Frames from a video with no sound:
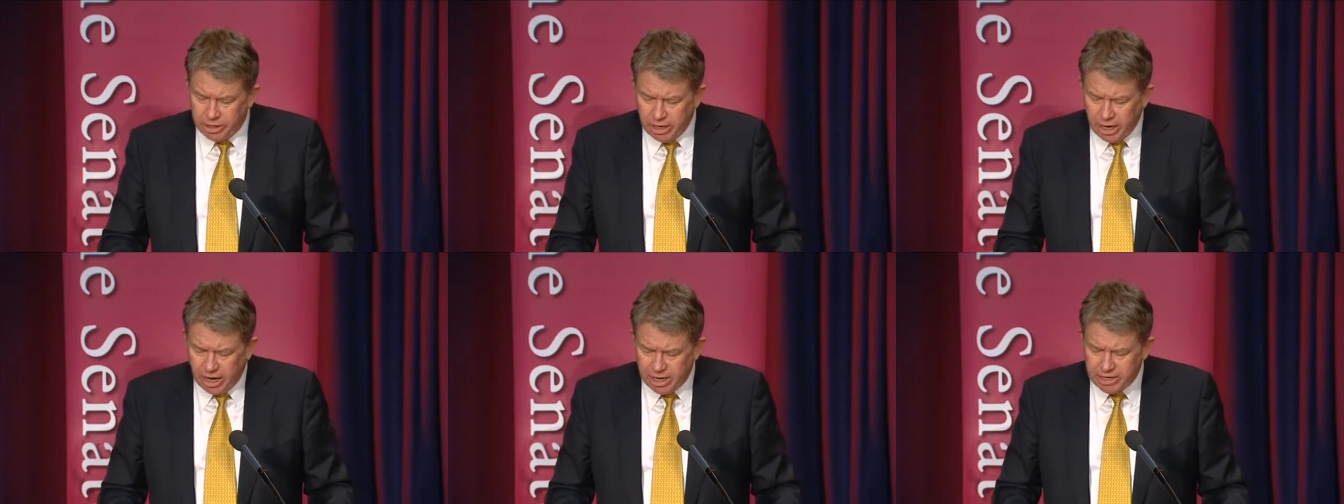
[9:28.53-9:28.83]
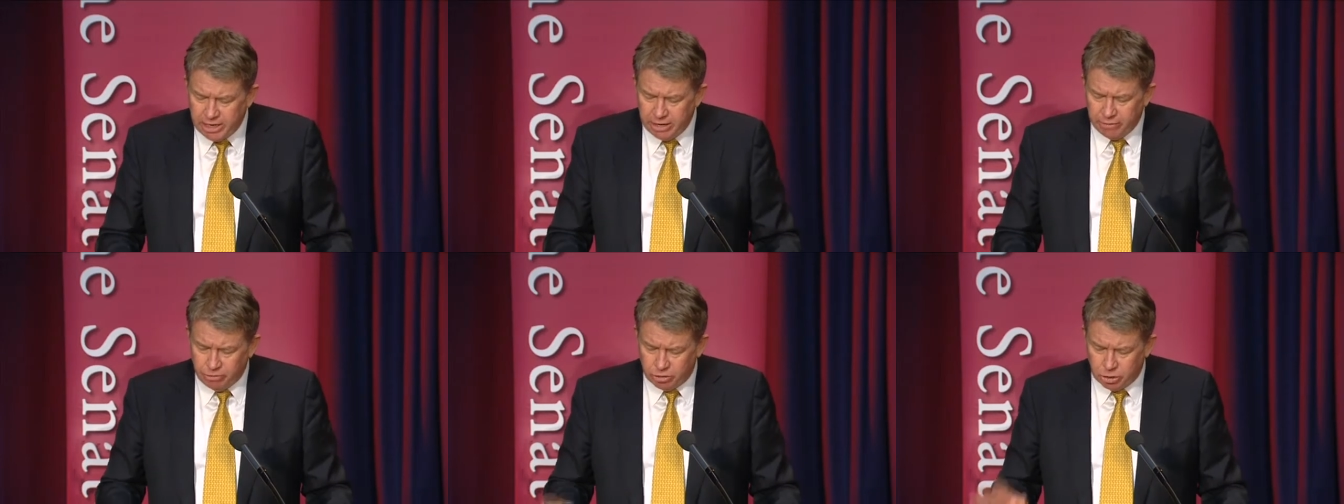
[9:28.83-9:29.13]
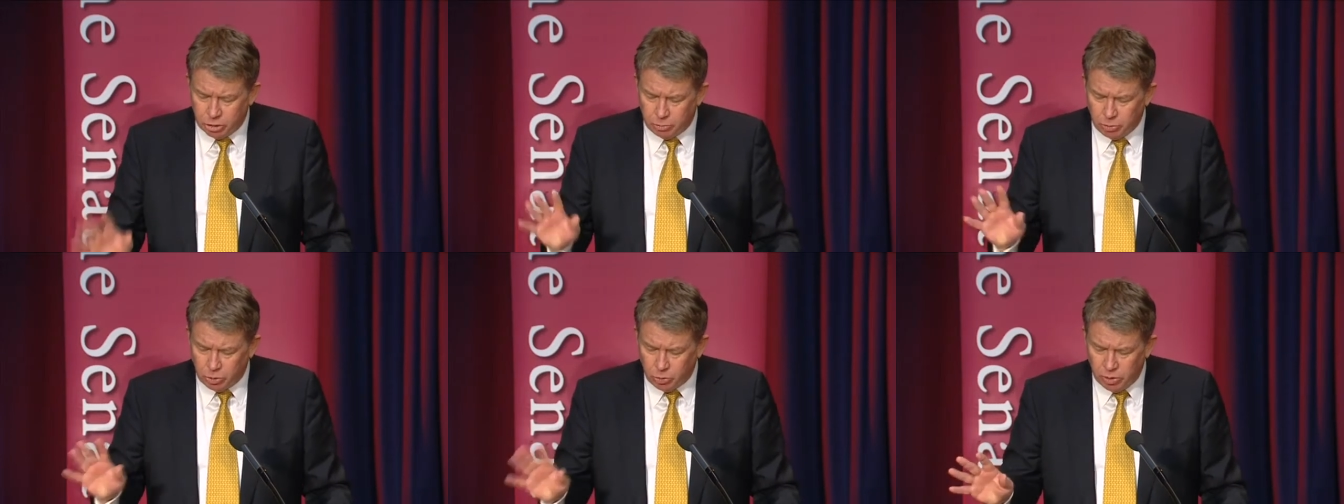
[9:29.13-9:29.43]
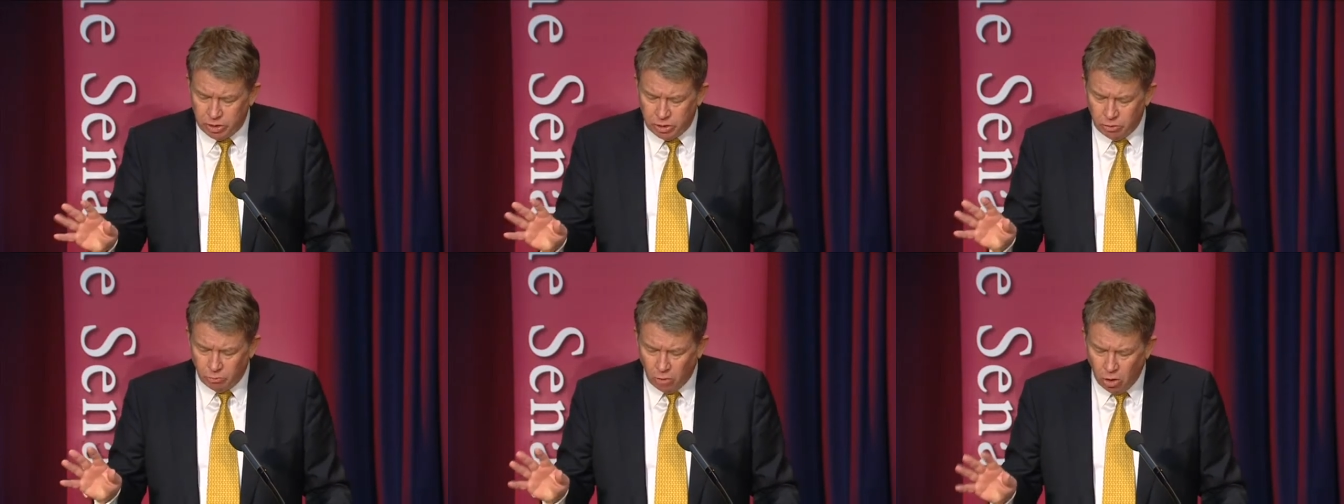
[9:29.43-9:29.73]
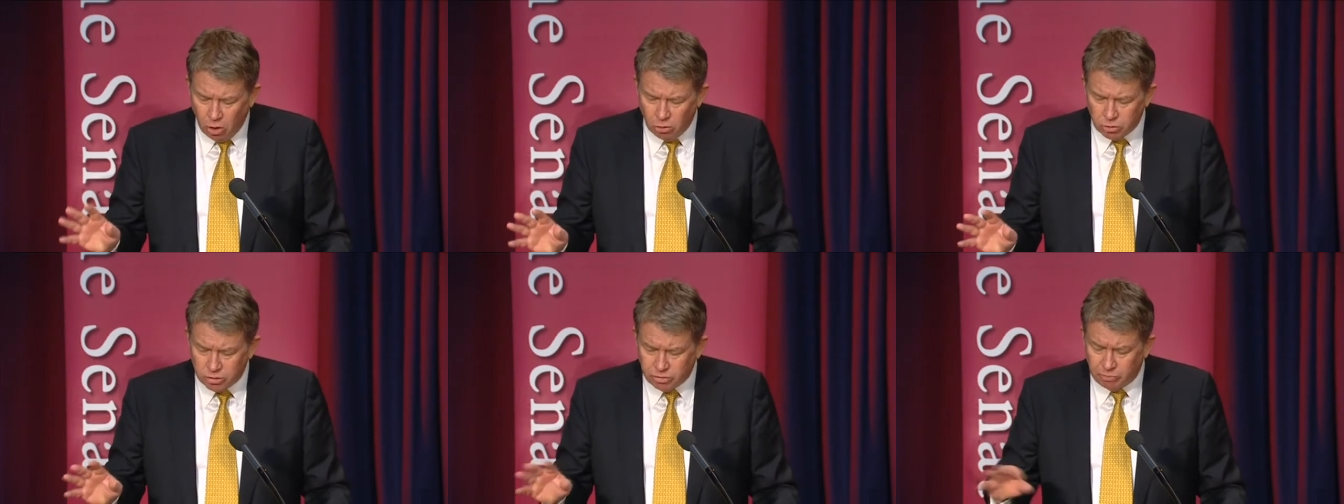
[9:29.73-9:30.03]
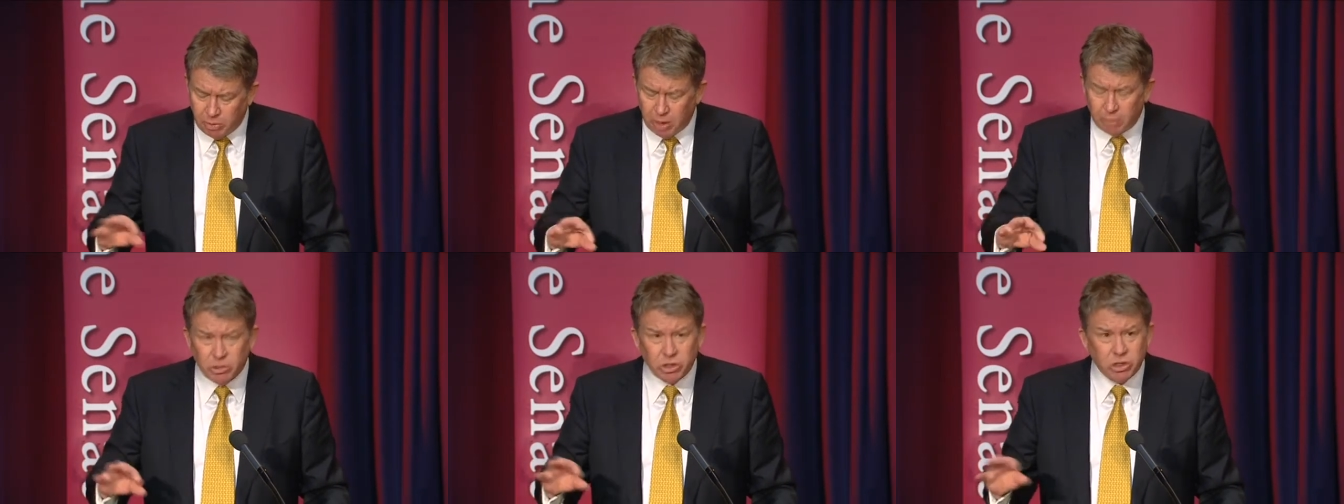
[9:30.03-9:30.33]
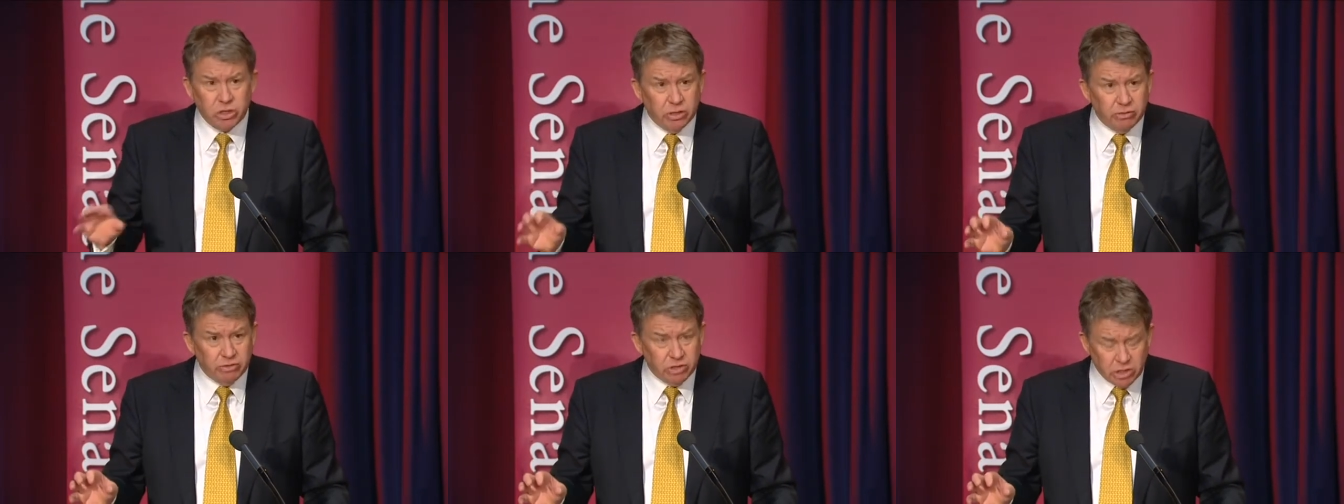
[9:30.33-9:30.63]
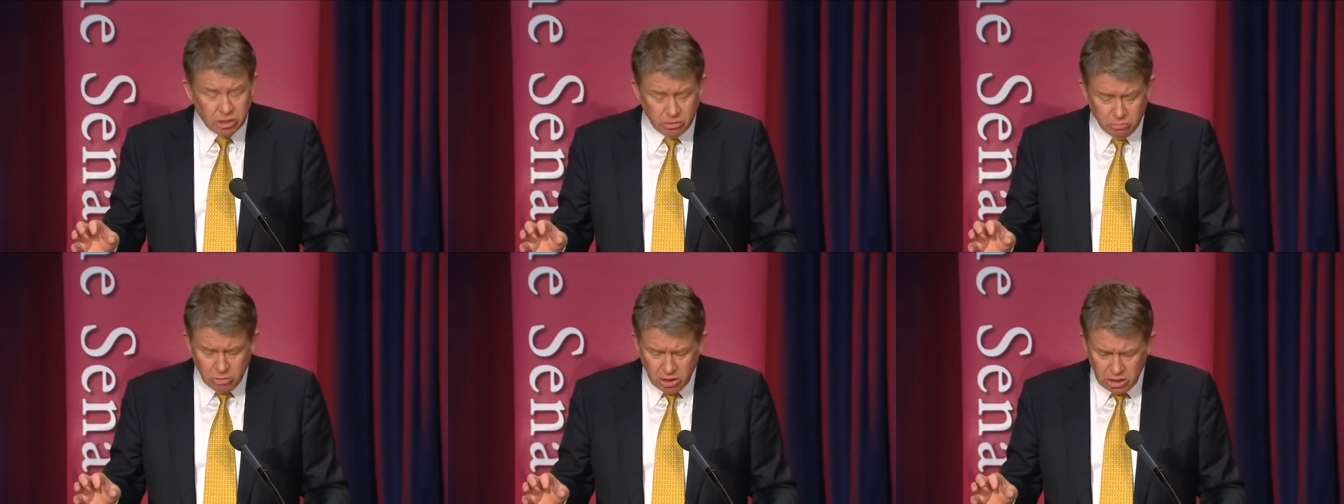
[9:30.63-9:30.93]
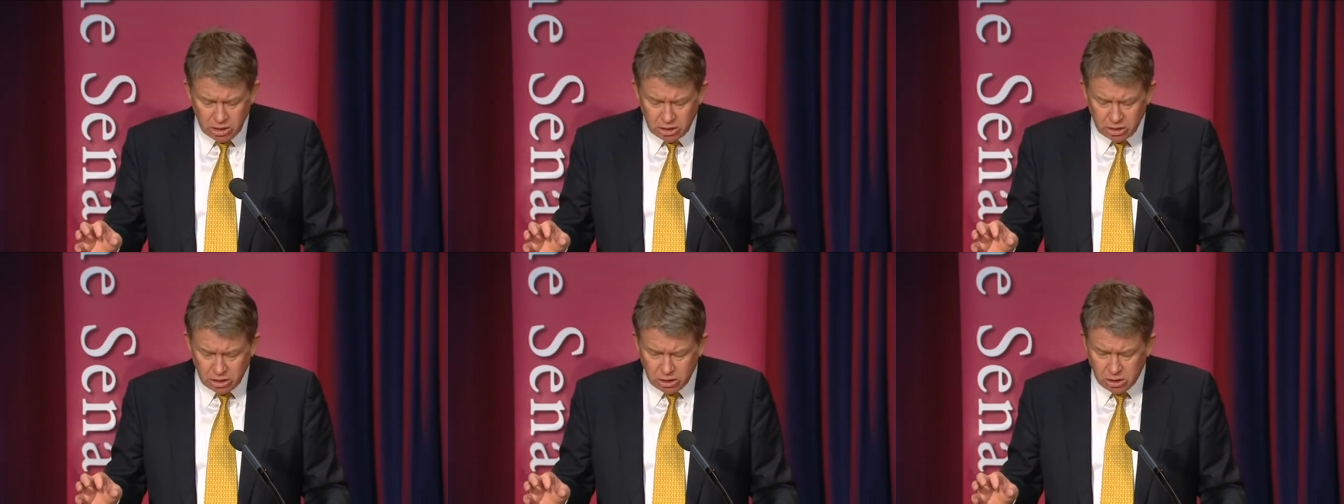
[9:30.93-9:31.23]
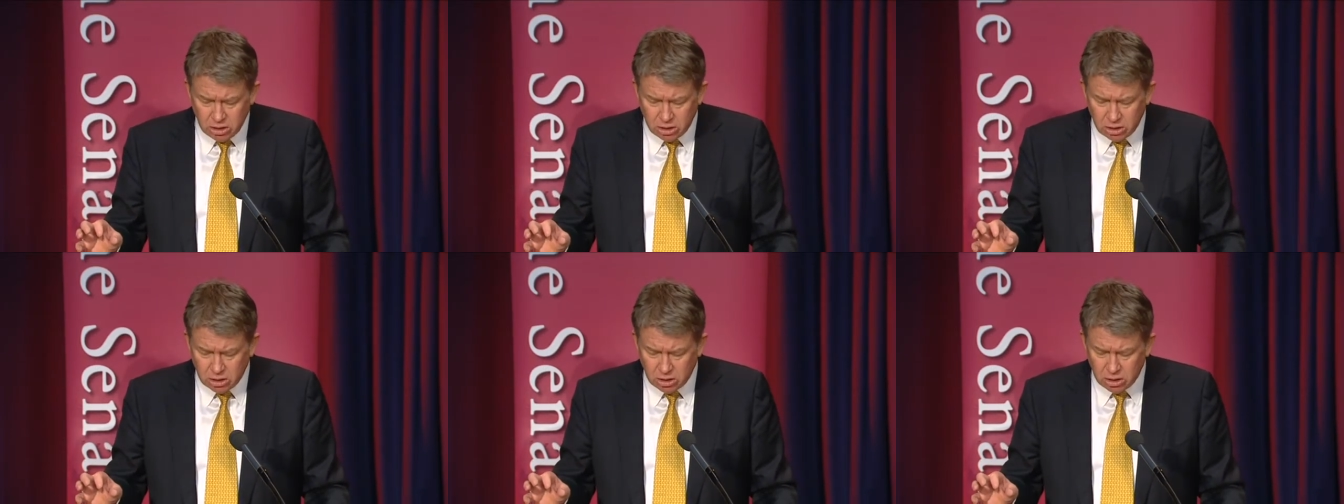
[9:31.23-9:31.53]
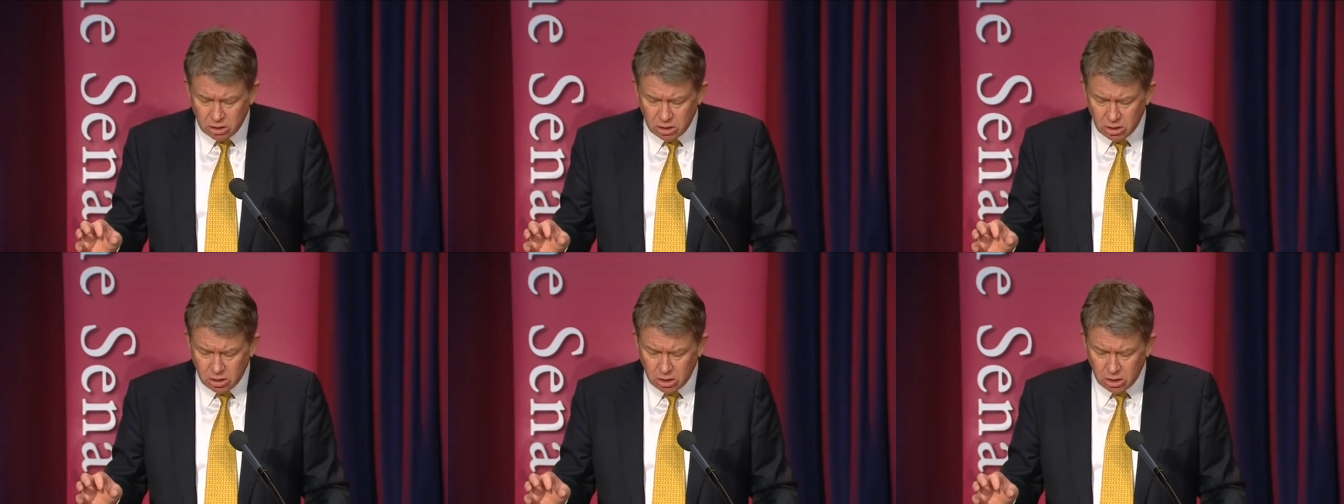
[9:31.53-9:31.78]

a difference between the roles of public servants and ministers.